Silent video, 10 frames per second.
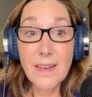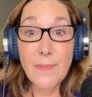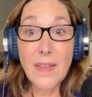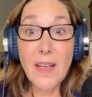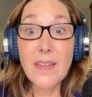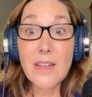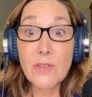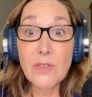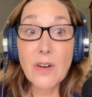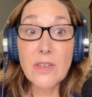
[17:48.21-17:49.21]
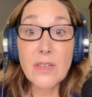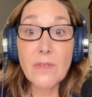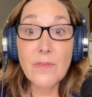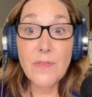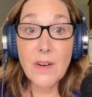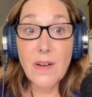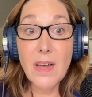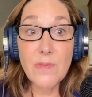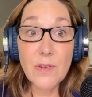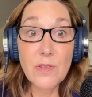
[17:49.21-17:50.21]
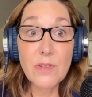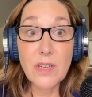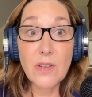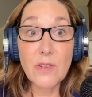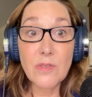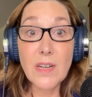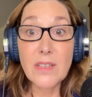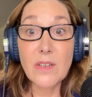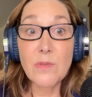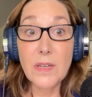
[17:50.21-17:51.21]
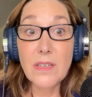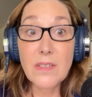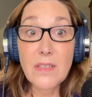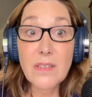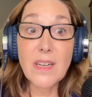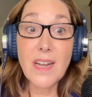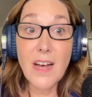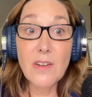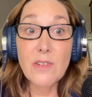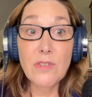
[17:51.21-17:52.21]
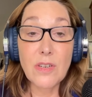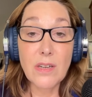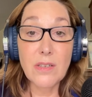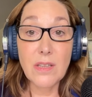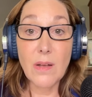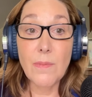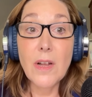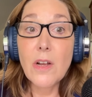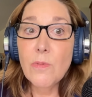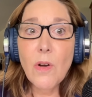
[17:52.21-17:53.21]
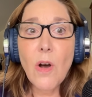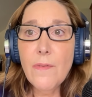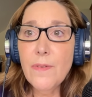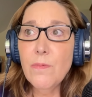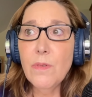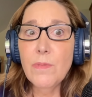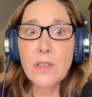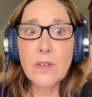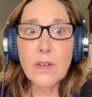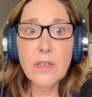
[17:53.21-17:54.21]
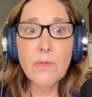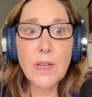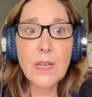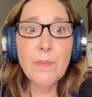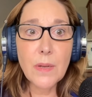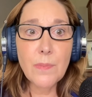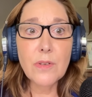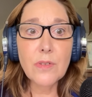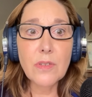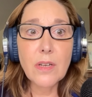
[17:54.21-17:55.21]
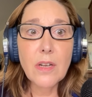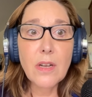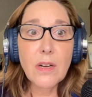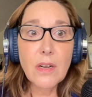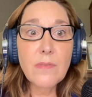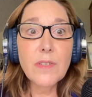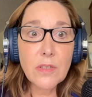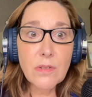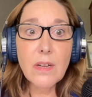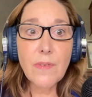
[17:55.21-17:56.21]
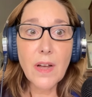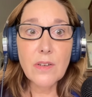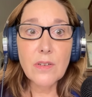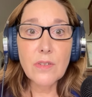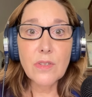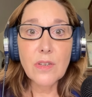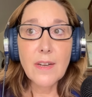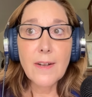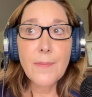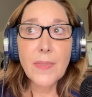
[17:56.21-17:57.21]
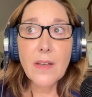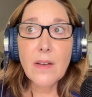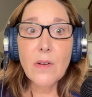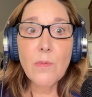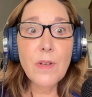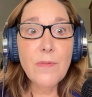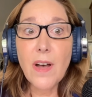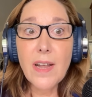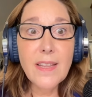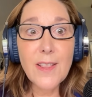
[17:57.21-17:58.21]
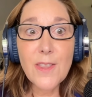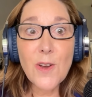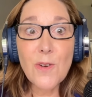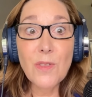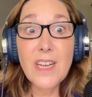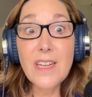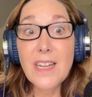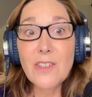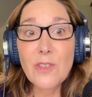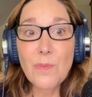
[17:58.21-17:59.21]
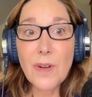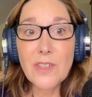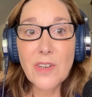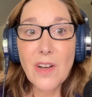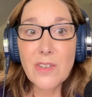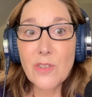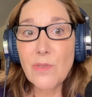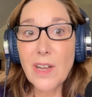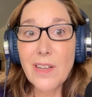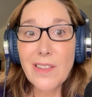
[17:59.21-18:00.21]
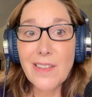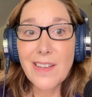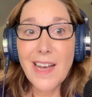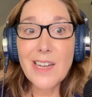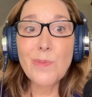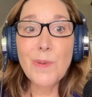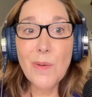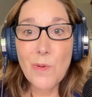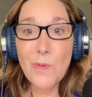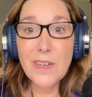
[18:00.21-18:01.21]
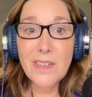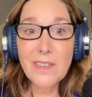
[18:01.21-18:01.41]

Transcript: And then you start to figure out if you're using your strengths as weaknesses and how do you change them. Often, when we start to read people's Clifton Strength Finders, we find that they're leaning too much on a strength and it's become a weakness,